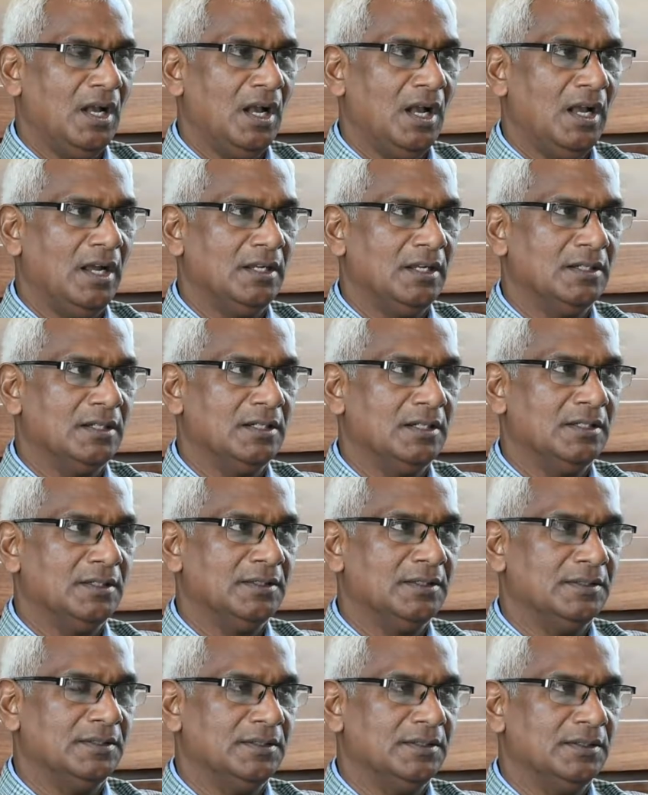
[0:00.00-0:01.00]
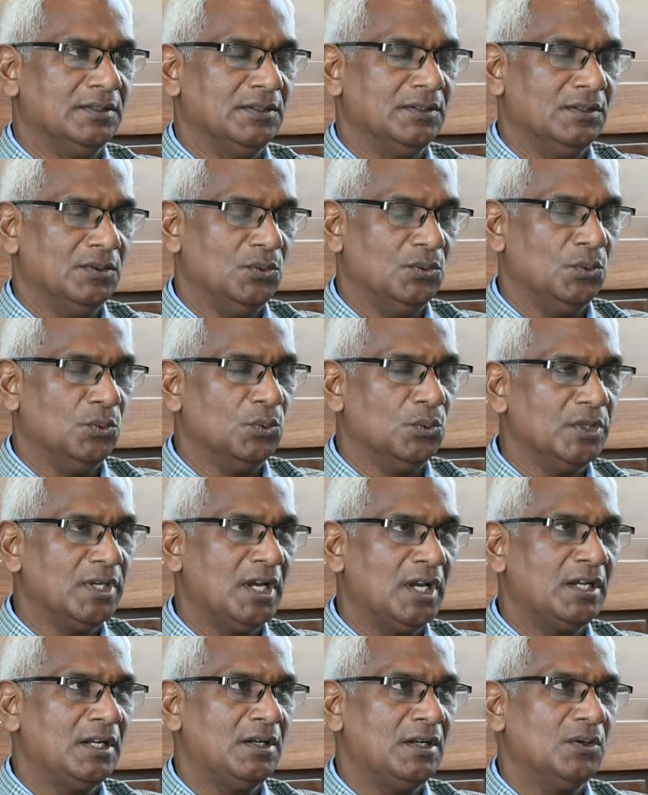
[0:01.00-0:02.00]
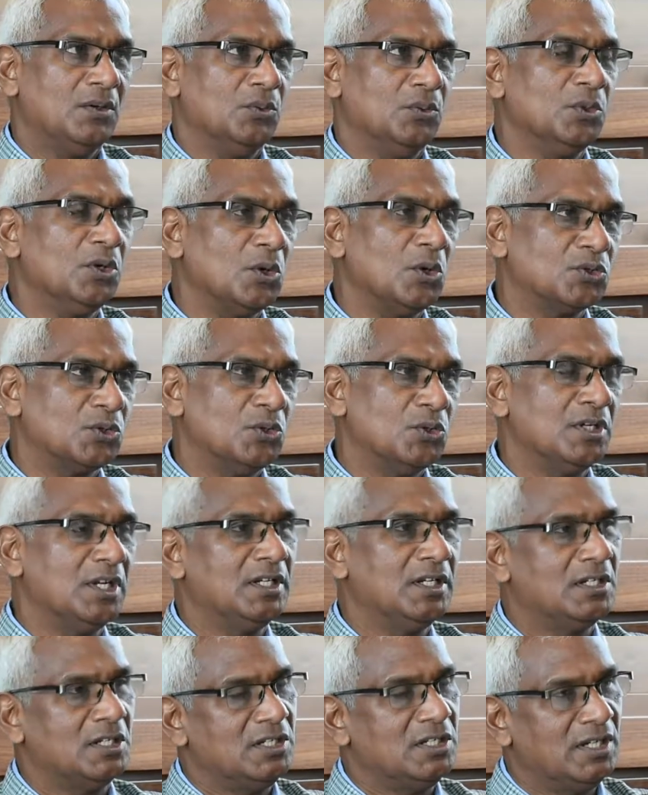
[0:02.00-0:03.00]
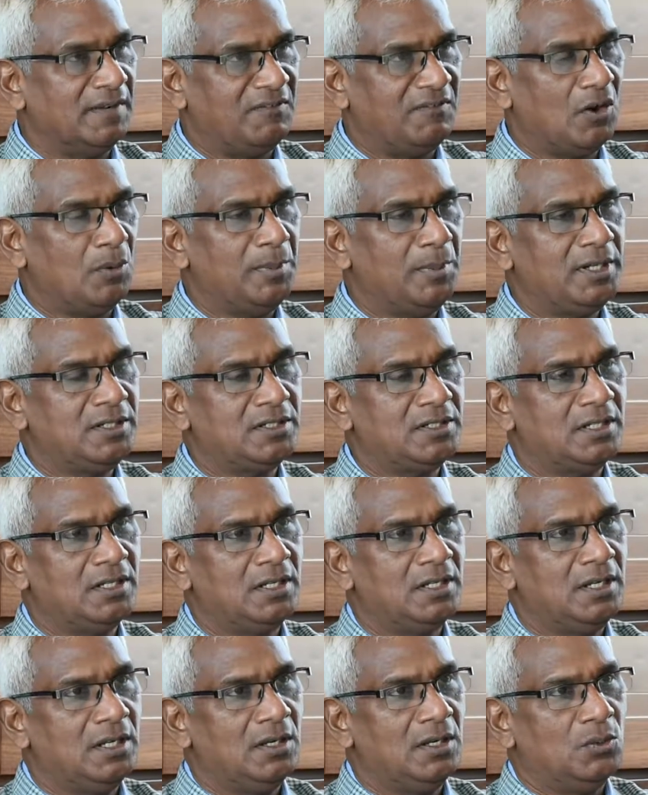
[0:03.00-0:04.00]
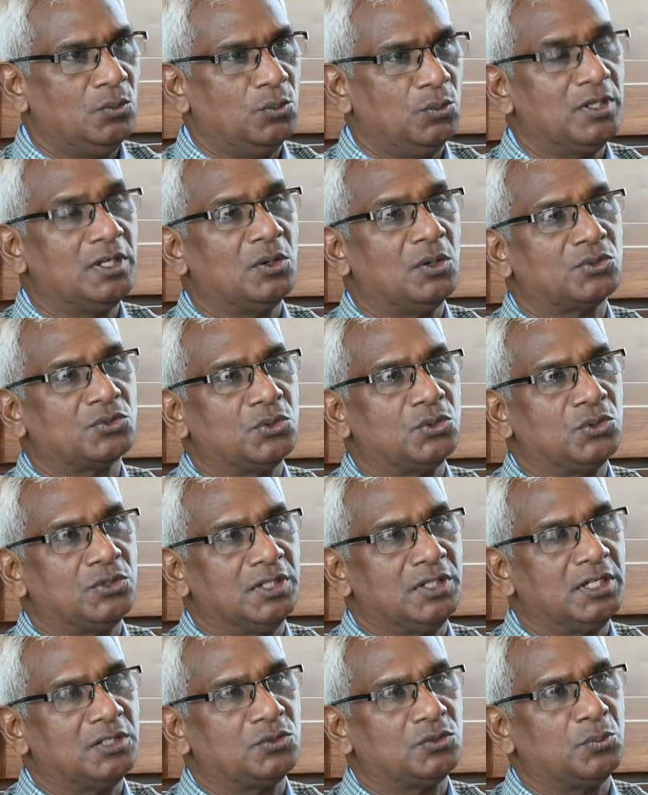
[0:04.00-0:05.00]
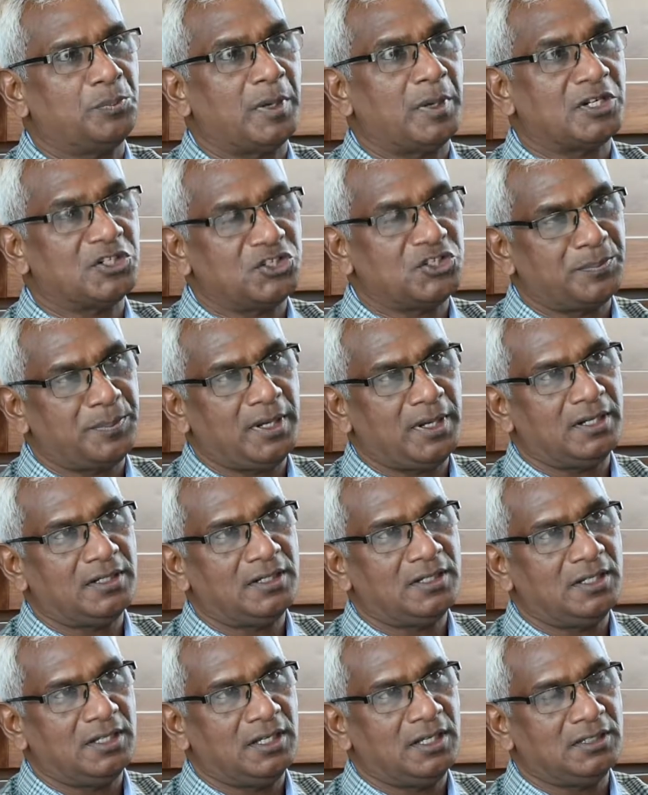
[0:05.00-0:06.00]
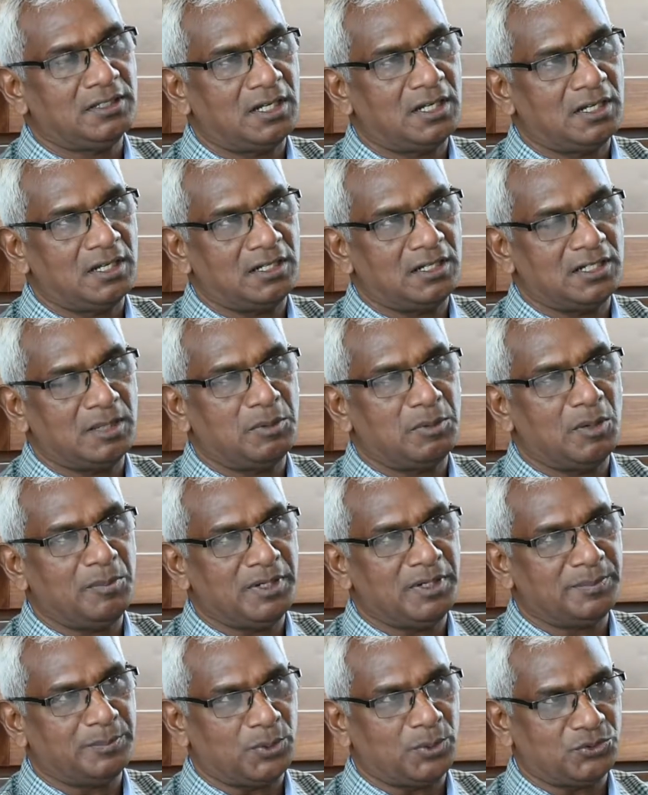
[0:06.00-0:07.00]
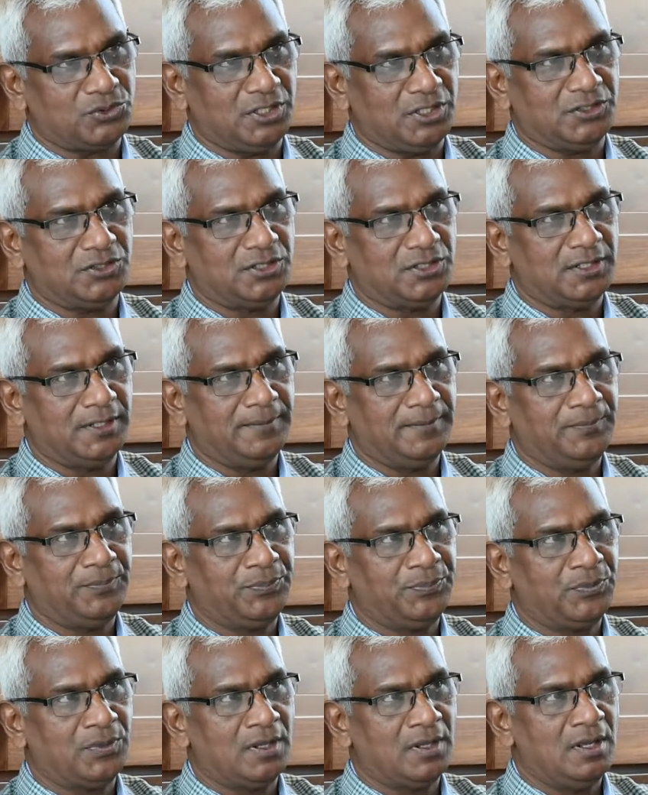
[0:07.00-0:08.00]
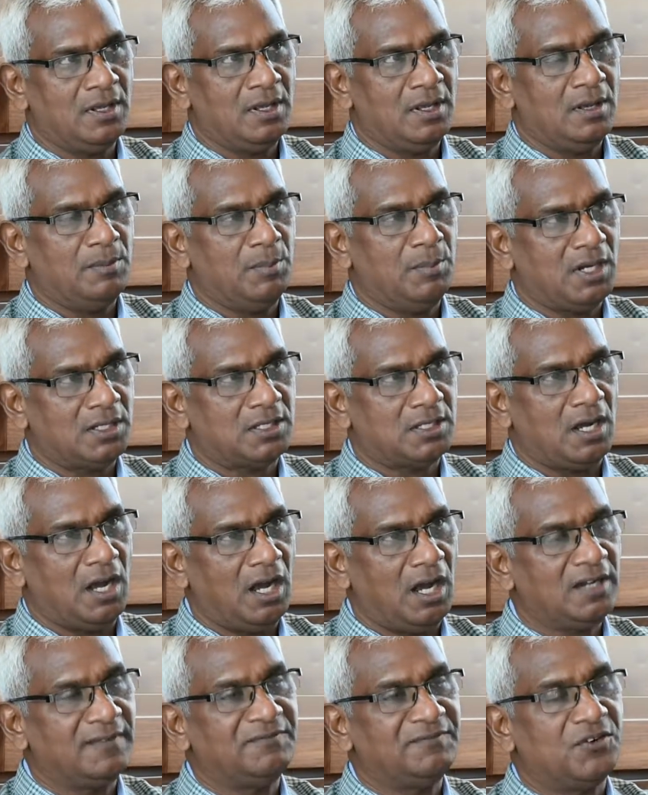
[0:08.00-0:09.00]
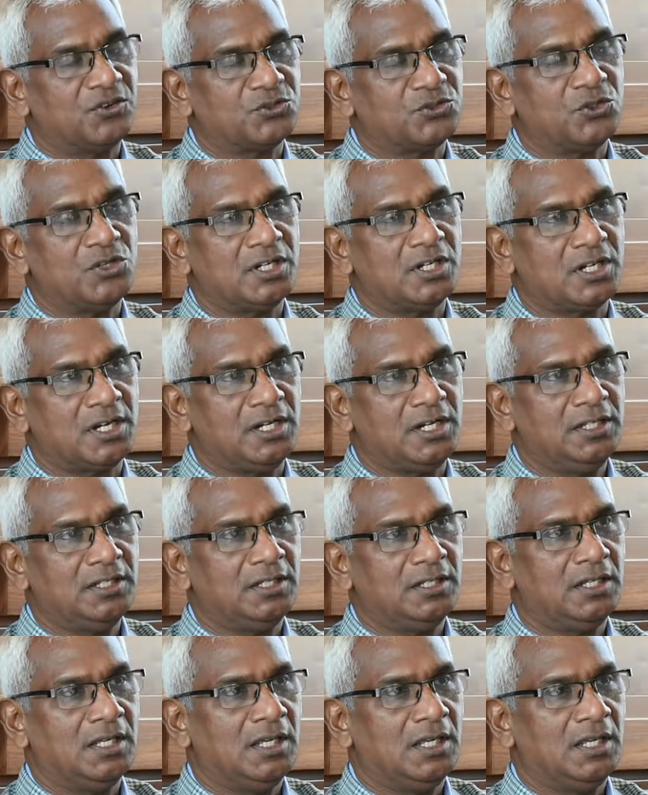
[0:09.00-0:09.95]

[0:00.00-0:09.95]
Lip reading: And we also need development. We also need to participate in the development process. But unfortunately,